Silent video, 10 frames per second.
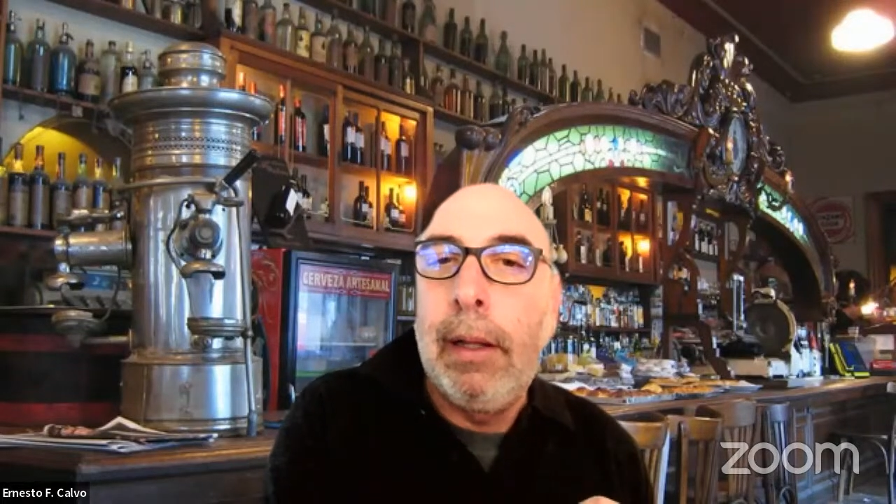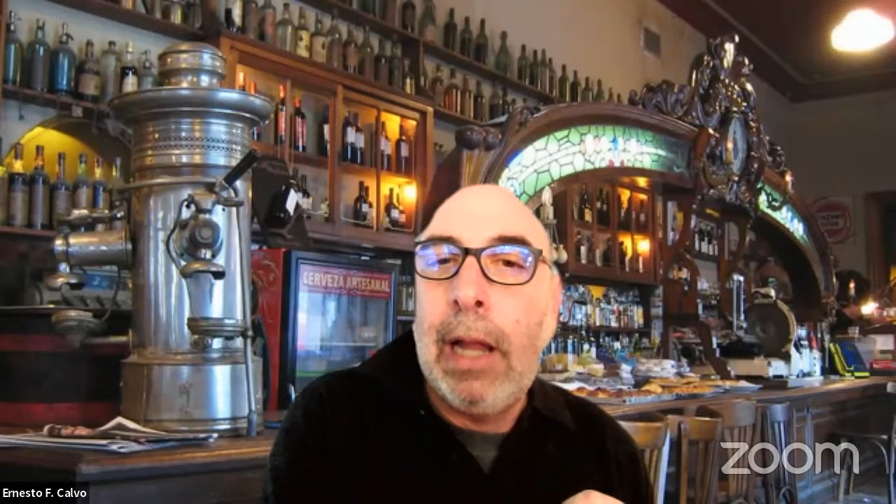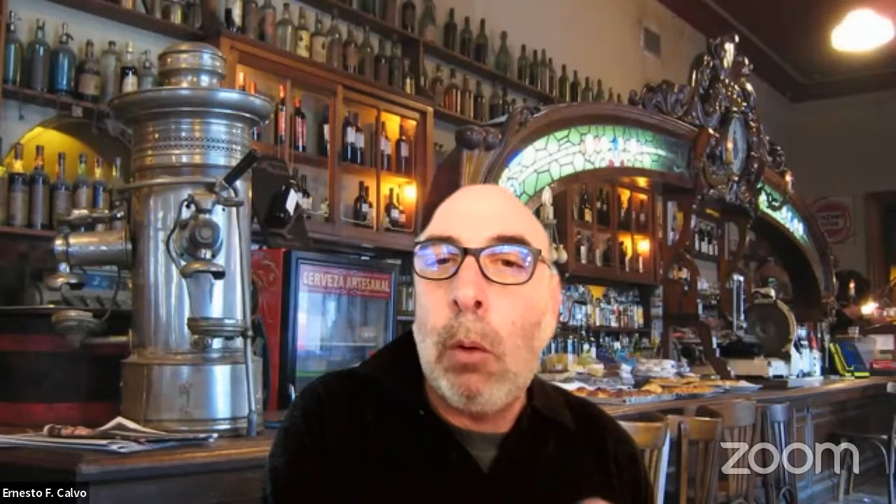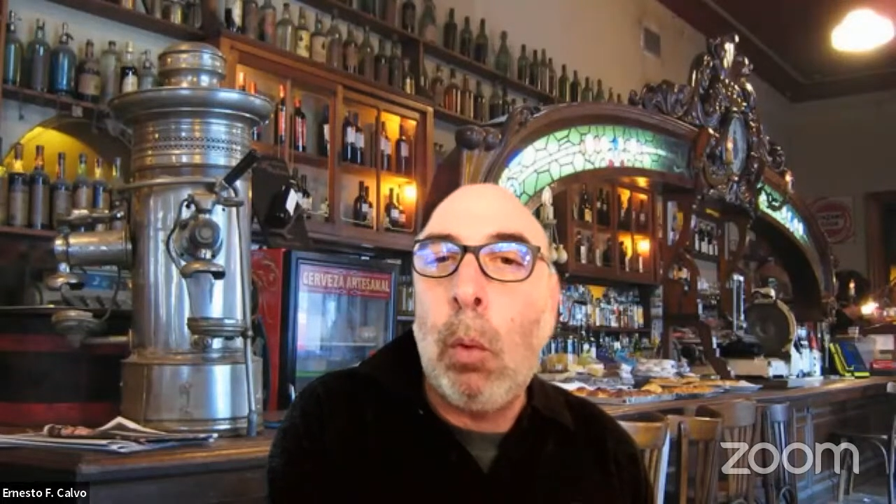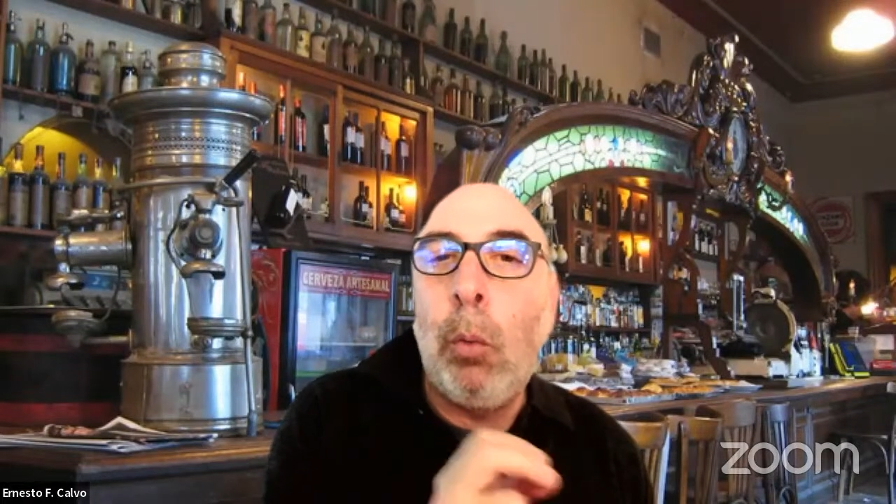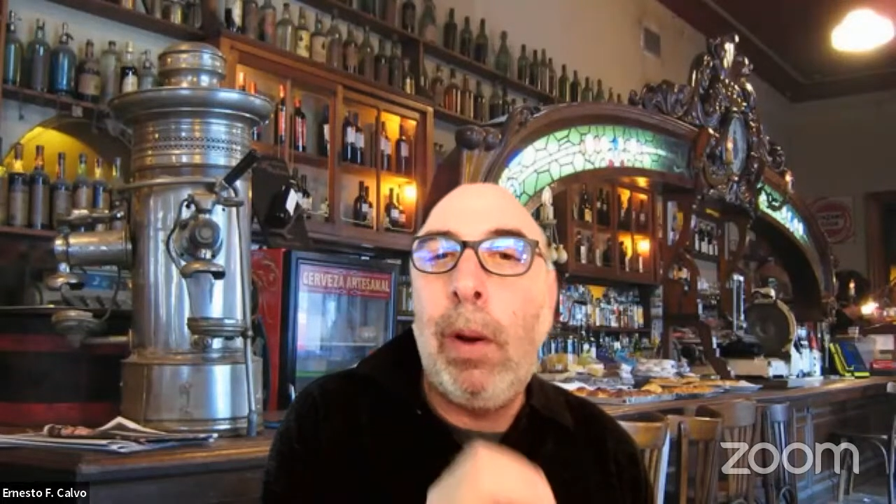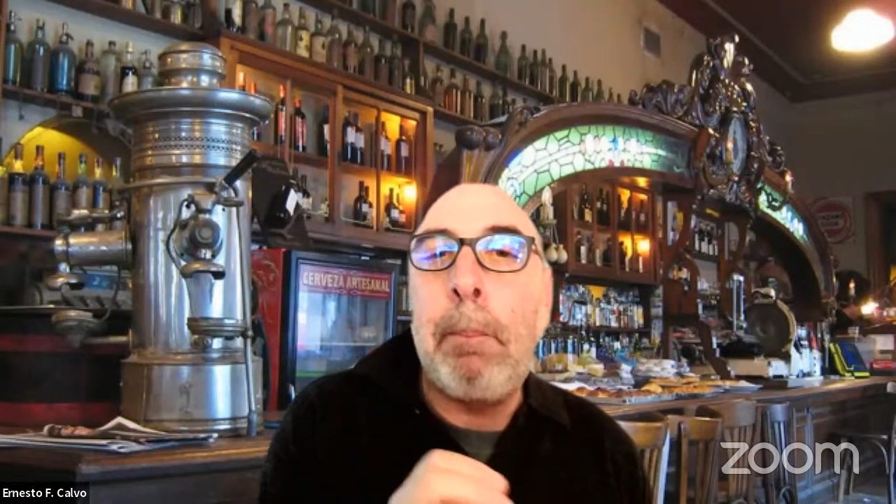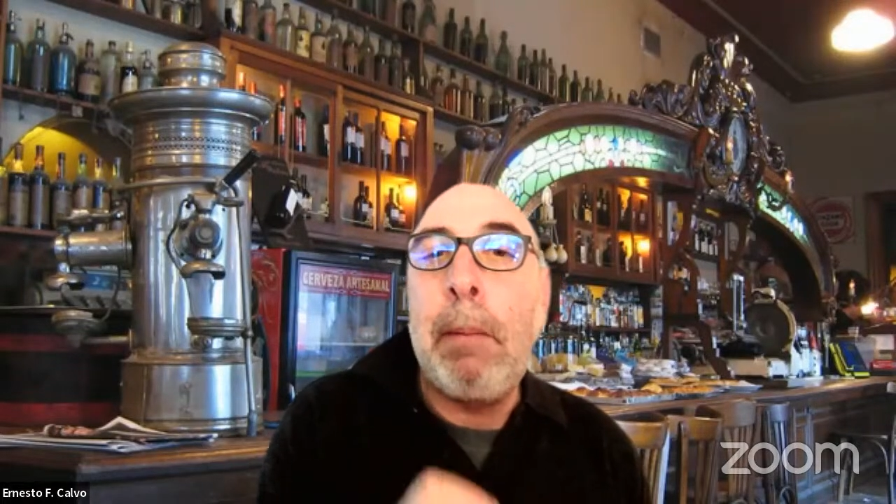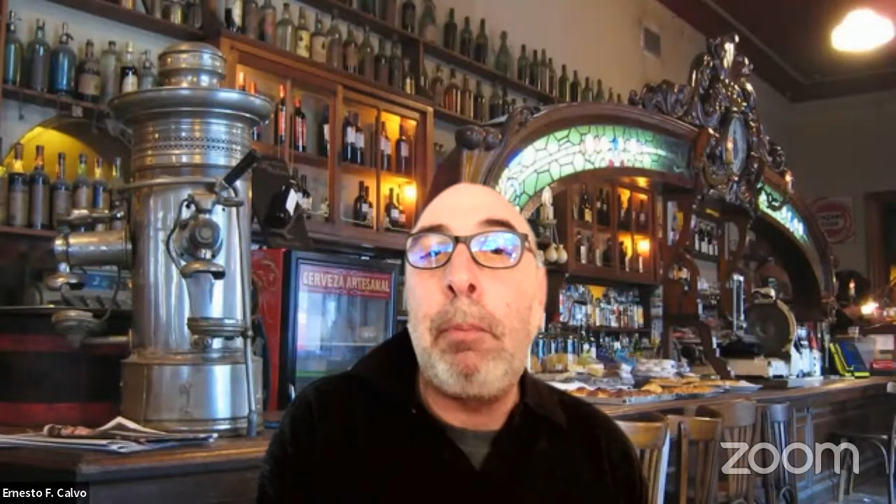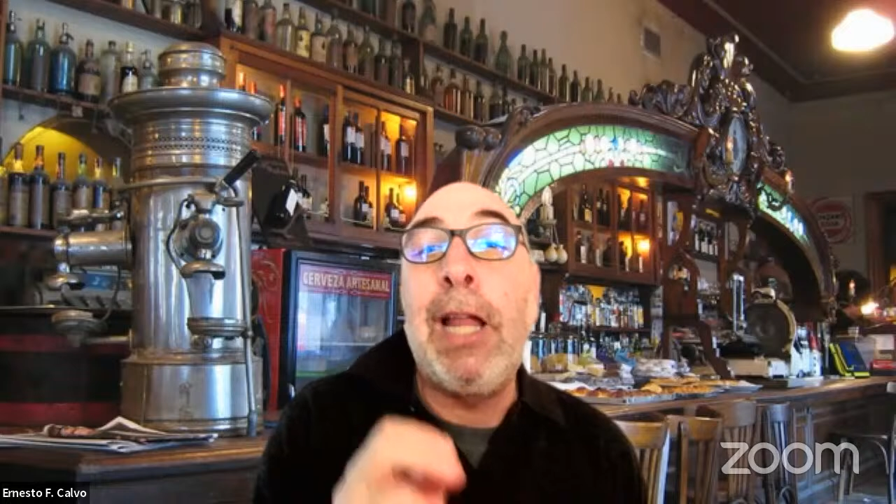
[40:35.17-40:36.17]
That when we have
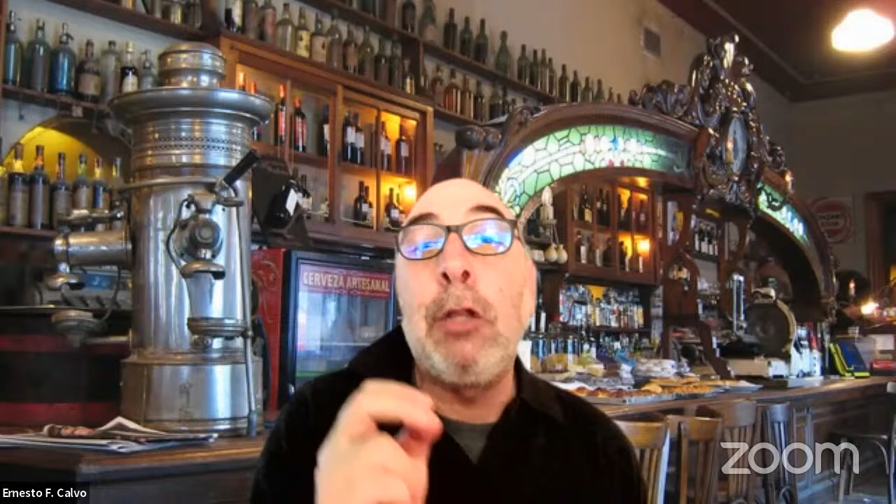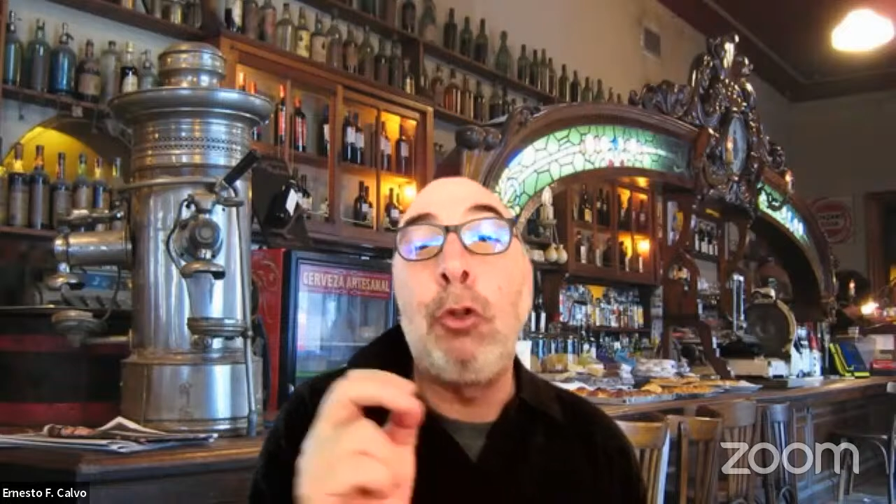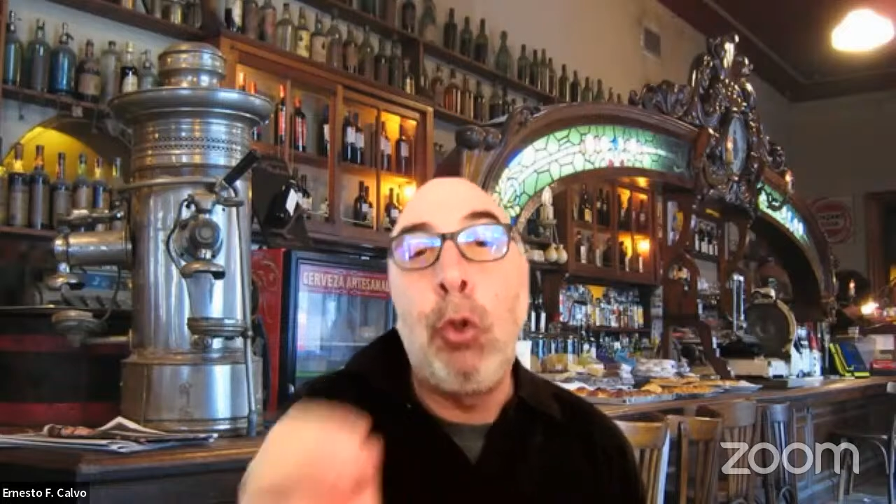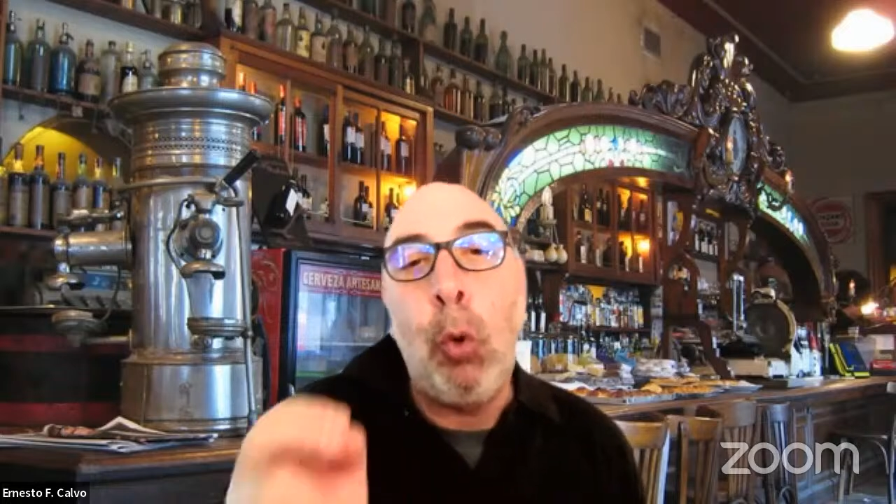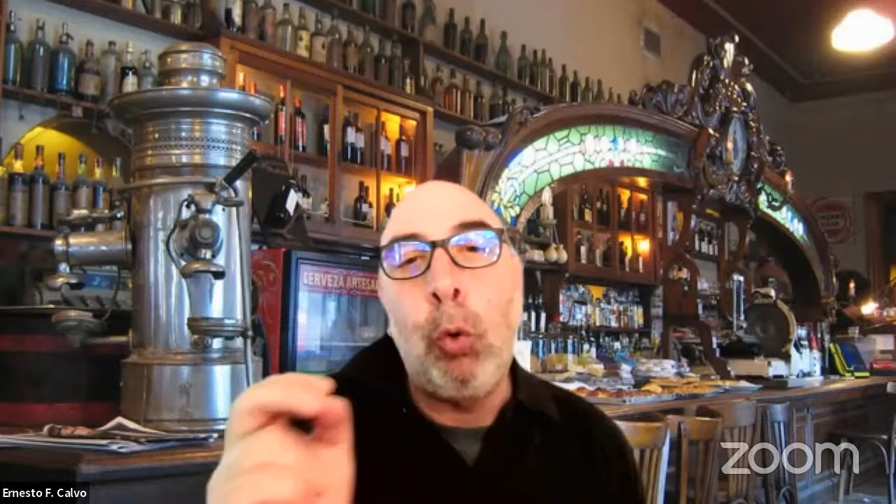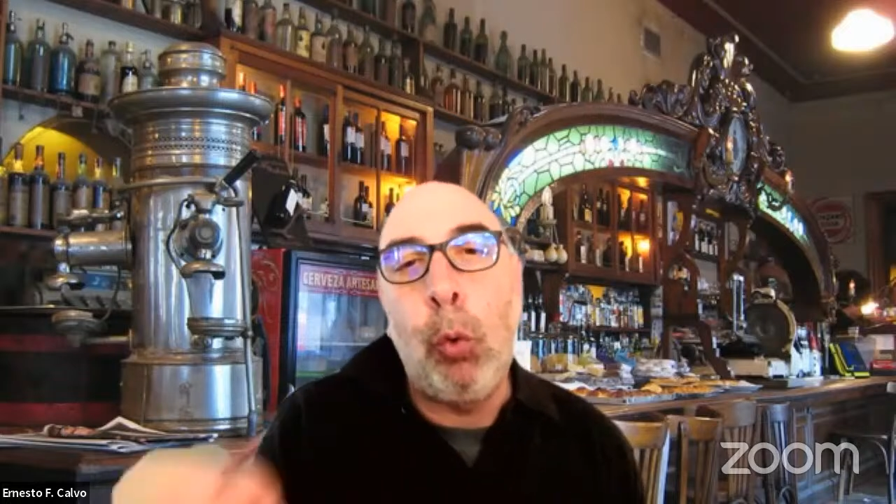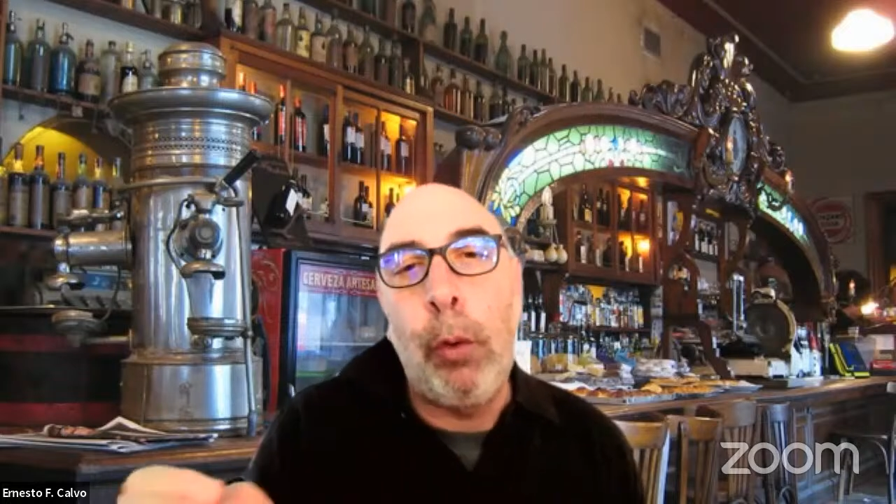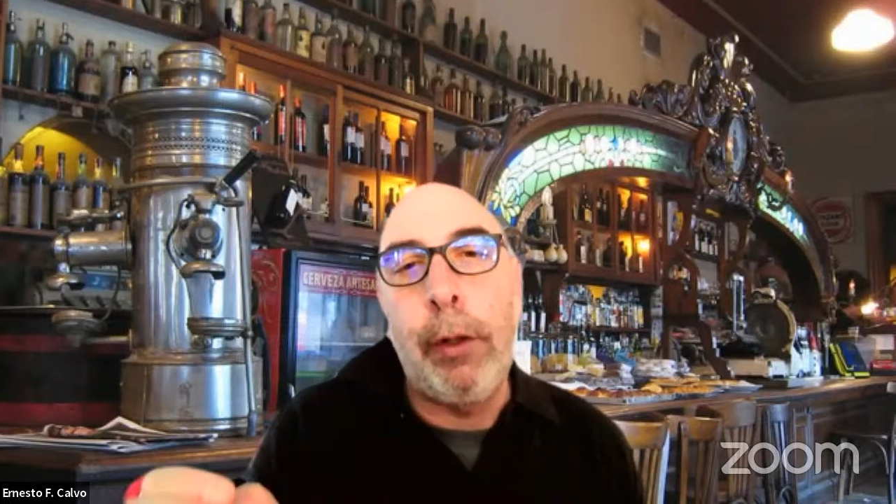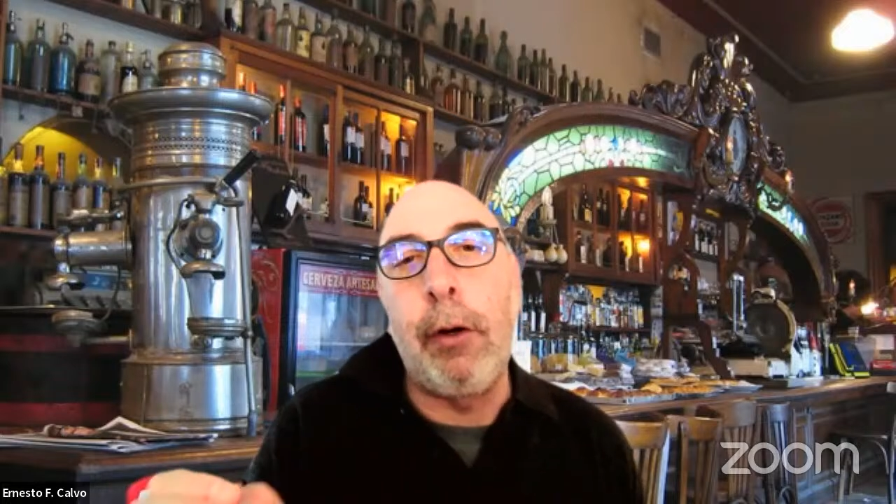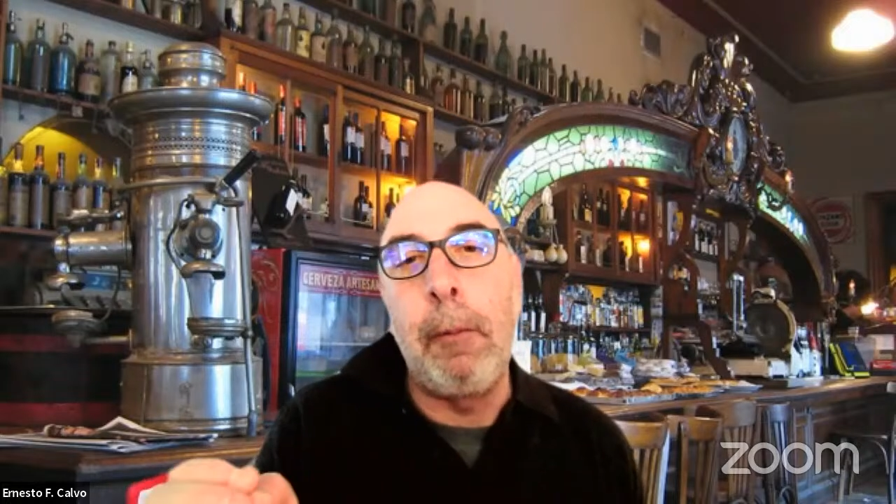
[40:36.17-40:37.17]
people that do
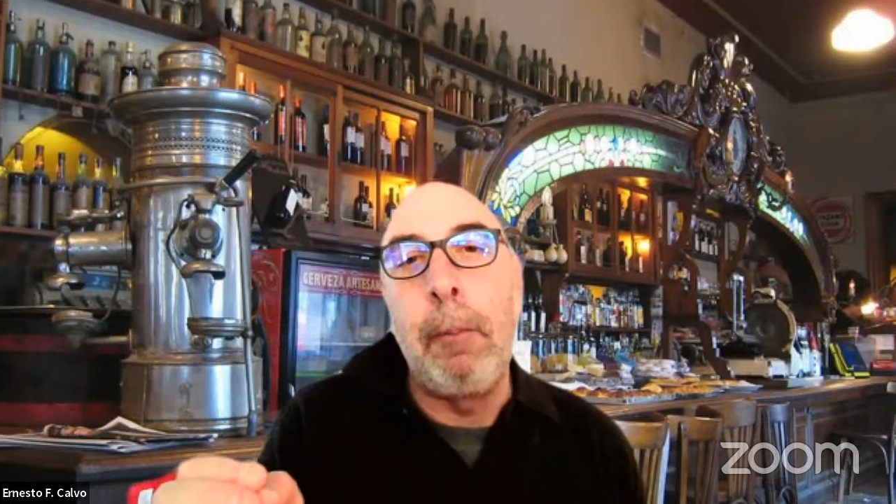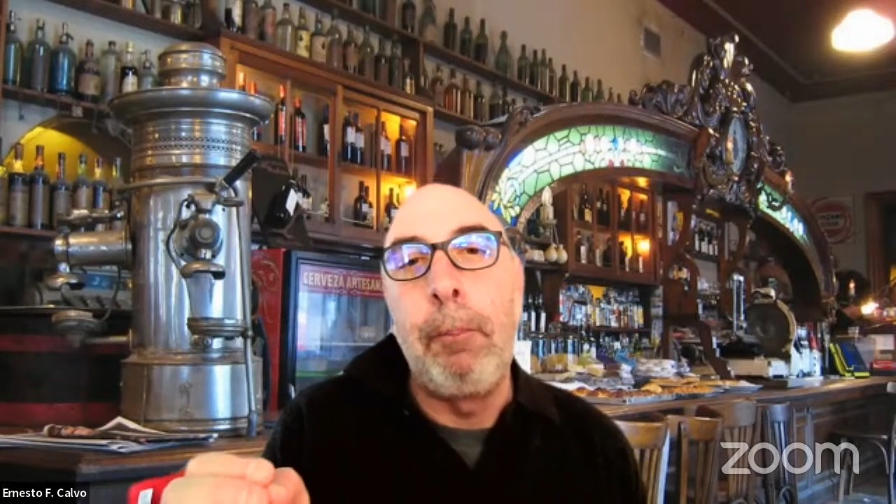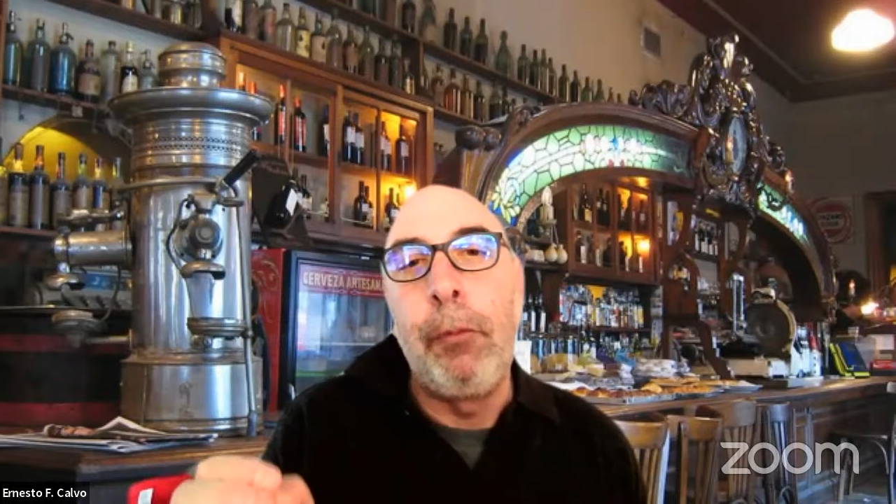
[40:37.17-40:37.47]
Twitter,